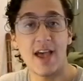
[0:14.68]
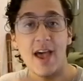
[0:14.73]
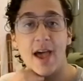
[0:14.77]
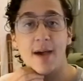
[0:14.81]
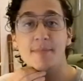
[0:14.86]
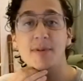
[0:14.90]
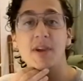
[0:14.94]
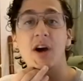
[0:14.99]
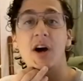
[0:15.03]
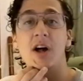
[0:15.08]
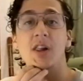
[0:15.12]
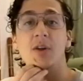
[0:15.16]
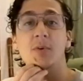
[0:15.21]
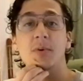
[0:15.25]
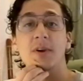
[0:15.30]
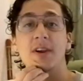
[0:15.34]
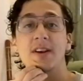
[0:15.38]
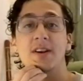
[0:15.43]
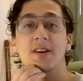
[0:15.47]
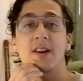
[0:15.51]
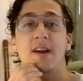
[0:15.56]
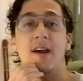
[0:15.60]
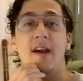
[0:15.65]
Happy
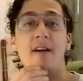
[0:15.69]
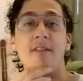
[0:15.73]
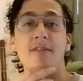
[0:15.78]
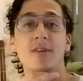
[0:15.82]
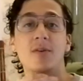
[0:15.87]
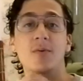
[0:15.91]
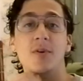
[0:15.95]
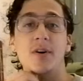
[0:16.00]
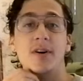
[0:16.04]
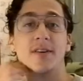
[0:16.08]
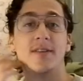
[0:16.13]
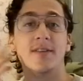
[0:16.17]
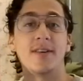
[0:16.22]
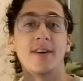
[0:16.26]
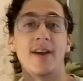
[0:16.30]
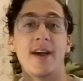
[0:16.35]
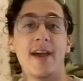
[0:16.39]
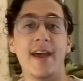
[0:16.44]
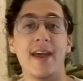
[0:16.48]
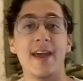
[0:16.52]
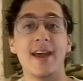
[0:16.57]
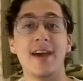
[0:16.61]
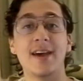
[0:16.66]
Halloween, everyone.
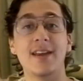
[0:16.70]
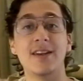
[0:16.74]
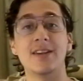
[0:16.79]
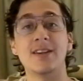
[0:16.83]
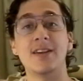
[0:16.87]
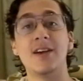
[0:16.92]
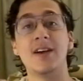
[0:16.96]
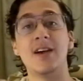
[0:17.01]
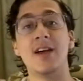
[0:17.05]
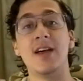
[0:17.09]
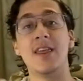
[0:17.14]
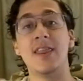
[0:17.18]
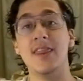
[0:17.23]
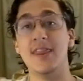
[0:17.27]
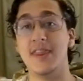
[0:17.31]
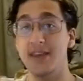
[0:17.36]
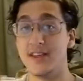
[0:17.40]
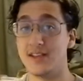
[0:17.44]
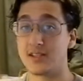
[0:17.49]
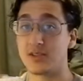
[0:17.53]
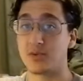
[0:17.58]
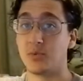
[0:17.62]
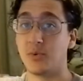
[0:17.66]
And
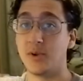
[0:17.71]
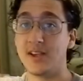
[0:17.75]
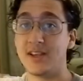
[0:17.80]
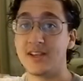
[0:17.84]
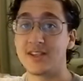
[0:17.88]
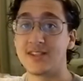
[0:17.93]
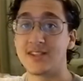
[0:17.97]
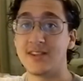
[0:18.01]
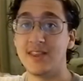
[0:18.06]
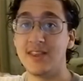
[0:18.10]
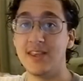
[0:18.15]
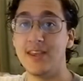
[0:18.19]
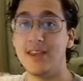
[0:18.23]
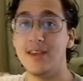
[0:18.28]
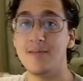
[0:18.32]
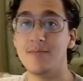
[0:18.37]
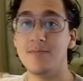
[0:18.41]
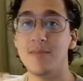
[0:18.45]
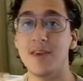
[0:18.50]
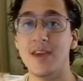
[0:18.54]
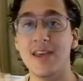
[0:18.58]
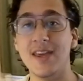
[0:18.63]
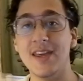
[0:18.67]
this week's
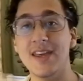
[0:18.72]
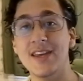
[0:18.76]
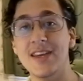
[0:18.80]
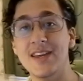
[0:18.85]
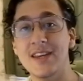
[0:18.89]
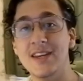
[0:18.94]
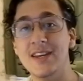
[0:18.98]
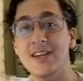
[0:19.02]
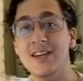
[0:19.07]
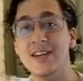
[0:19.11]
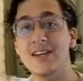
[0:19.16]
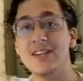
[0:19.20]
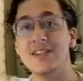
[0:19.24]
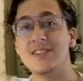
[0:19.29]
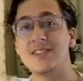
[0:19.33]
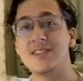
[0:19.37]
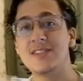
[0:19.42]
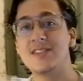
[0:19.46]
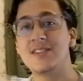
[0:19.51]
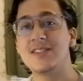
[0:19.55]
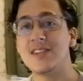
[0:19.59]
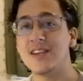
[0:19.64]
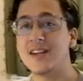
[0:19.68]
theme is
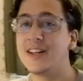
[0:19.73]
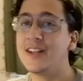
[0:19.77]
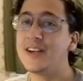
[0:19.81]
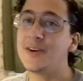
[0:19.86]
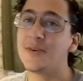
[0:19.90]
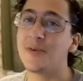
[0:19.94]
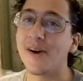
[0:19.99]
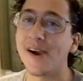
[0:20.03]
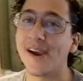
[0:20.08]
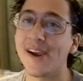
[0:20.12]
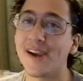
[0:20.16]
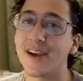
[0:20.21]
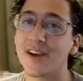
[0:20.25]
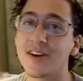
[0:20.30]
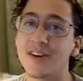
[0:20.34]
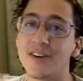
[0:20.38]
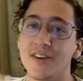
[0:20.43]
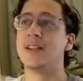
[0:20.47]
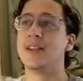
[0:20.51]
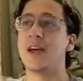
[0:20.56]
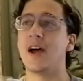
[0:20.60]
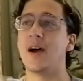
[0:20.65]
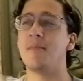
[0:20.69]
Silly Week.
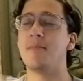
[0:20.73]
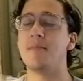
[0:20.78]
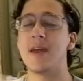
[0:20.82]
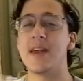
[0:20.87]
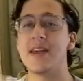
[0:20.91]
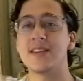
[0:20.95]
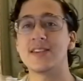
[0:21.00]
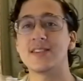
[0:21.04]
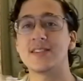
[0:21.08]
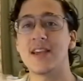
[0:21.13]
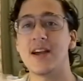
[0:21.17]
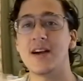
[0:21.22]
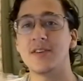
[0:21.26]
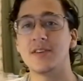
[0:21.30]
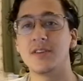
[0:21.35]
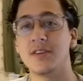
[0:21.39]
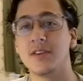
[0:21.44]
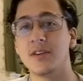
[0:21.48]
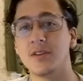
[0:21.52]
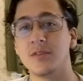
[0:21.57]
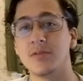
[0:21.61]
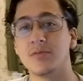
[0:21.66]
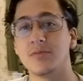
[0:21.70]
That may sound a
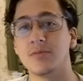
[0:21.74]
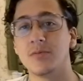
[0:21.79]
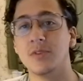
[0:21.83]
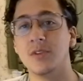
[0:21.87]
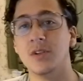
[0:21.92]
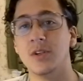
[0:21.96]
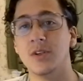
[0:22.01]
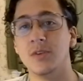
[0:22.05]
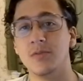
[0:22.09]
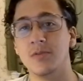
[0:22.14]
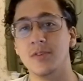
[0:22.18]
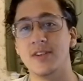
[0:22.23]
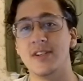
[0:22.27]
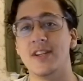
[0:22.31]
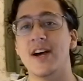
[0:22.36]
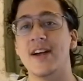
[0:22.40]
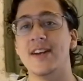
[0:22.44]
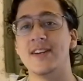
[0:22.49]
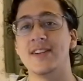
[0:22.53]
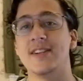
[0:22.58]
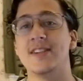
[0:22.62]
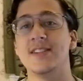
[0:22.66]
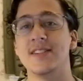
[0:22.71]
little
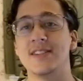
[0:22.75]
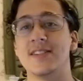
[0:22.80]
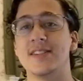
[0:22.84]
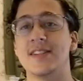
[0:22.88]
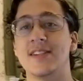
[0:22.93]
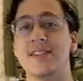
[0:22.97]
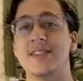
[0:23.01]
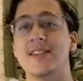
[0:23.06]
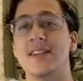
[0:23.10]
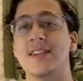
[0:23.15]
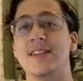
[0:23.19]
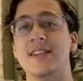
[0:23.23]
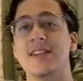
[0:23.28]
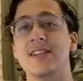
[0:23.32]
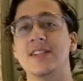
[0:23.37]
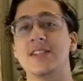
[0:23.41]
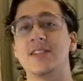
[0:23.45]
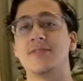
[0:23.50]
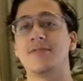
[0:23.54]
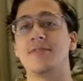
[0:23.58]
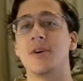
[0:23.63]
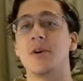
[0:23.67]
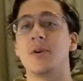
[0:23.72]
redundant since at
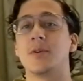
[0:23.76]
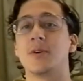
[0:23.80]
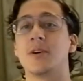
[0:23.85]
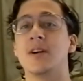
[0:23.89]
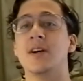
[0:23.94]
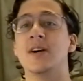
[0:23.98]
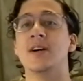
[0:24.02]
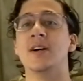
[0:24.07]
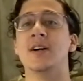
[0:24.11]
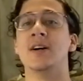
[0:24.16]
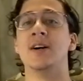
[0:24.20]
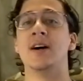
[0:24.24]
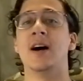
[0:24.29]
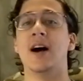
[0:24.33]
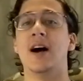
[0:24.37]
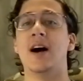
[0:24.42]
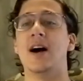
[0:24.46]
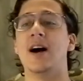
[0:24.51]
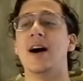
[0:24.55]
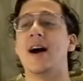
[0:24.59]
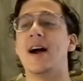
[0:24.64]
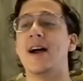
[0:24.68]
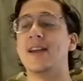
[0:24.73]
TheseFolk,
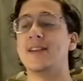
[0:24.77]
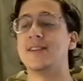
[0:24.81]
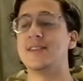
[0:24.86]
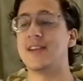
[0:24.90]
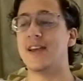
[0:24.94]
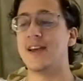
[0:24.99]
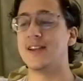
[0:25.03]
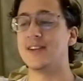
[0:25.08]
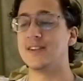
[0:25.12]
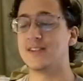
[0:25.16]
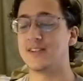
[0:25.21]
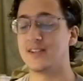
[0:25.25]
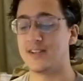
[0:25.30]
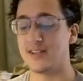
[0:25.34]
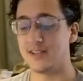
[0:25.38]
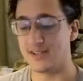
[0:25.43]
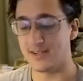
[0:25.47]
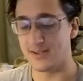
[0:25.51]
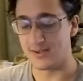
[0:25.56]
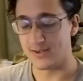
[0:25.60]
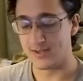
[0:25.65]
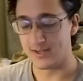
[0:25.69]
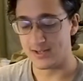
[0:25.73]
uh, I tend
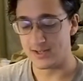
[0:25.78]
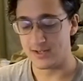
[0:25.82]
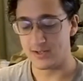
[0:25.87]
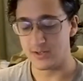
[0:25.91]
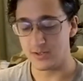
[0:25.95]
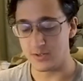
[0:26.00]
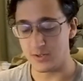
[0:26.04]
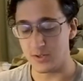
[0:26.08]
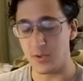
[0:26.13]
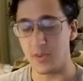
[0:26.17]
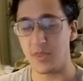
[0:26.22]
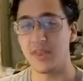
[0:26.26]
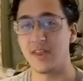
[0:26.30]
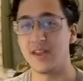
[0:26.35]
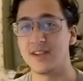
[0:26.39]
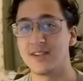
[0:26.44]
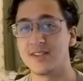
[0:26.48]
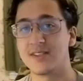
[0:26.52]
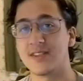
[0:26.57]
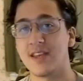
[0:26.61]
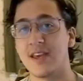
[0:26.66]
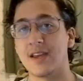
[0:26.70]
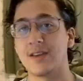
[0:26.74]
to do
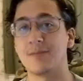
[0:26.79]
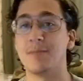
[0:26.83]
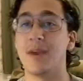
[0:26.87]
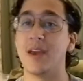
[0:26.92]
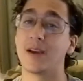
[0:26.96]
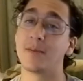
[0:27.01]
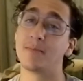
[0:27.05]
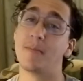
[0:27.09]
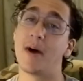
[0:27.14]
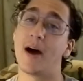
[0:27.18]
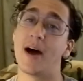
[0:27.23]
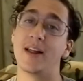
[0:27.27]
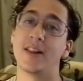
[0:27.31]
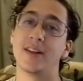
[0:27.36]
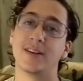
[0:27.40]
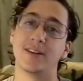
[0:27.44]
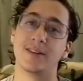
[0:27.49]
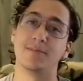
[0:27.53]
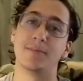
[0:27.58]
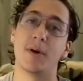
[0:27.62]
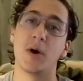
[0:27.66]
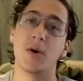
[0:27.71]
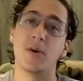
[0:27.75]
things like make My
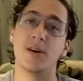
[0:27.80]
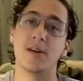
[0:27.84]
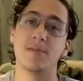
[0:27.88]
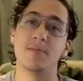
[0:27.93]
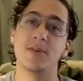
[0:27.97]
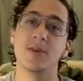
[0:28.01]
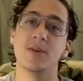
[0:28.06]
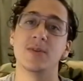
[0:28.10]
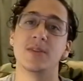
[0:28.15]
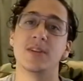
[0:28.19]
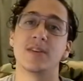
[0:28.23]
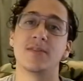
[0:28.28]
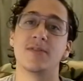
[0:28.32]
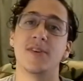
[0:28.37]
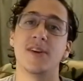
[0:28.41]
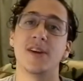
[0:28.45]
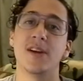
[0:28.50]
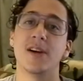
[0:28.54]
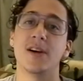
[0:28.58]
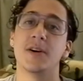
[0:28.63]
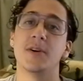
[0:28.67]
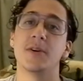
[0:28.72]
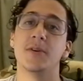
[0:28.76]
Little Pony music
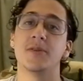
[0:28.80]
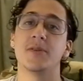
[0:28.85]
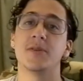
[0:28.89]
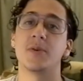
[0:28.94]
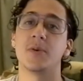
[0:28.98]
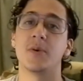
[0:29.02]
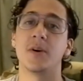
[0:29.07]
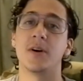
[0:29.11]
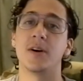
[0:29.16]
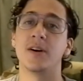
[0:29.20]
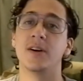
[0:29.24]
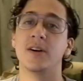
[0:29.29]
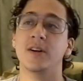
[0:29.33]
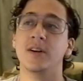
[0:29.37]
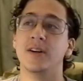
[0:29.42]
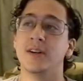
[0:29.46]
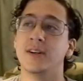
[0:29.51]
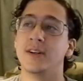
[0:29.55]
videos or